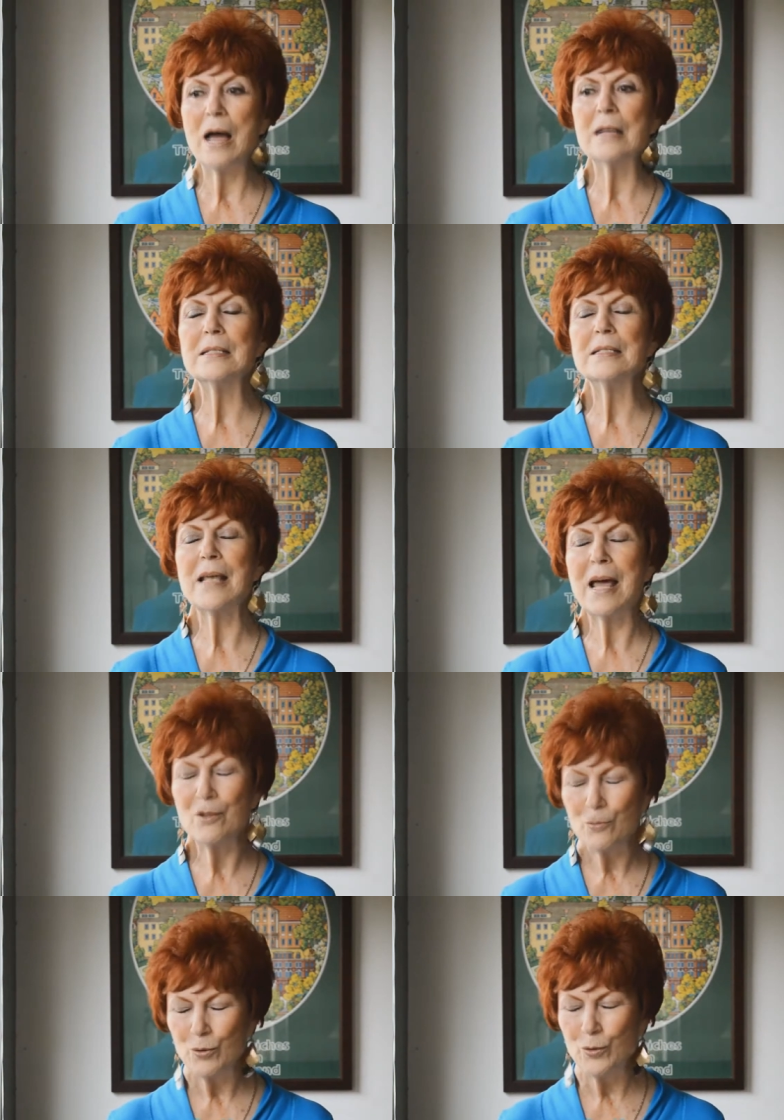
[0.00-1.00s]
I sat
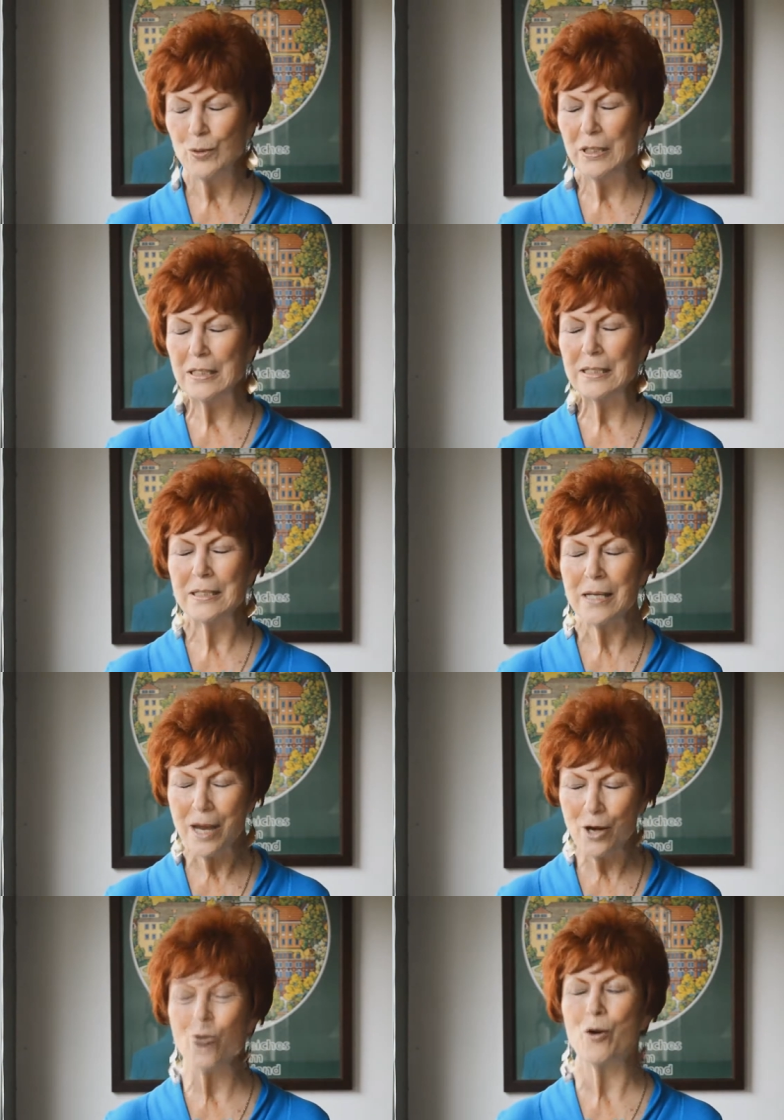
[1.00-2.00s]
through this
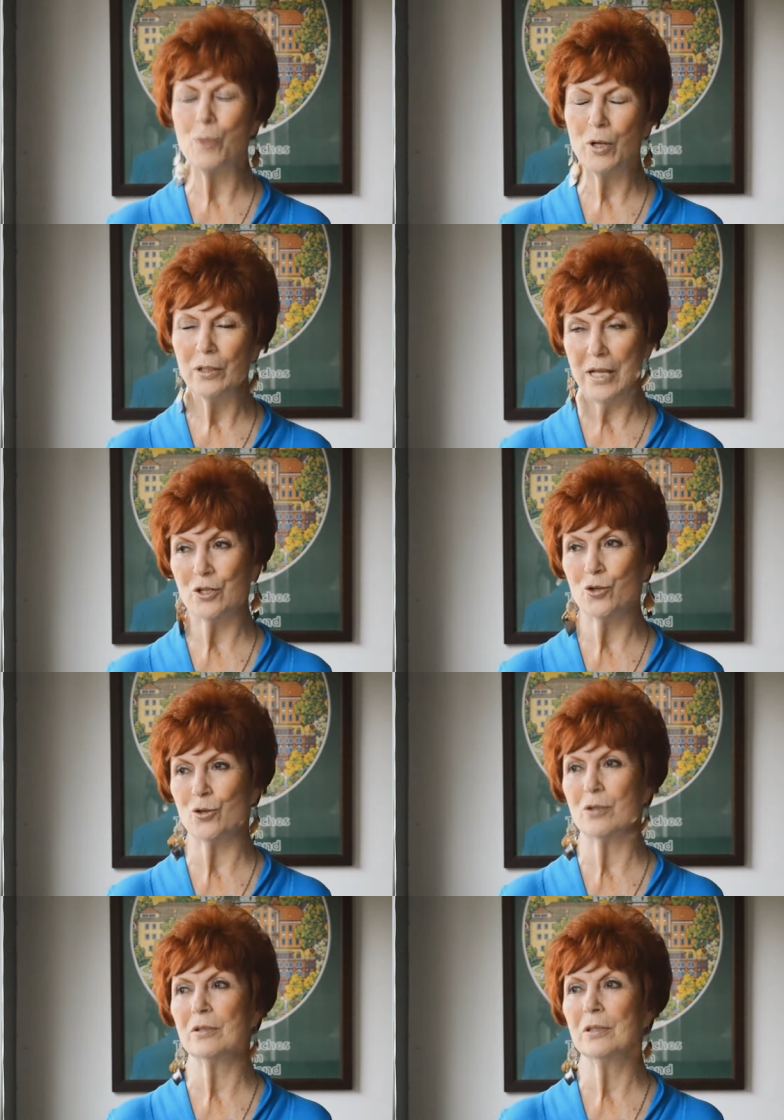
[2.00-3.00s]
terrible lecture.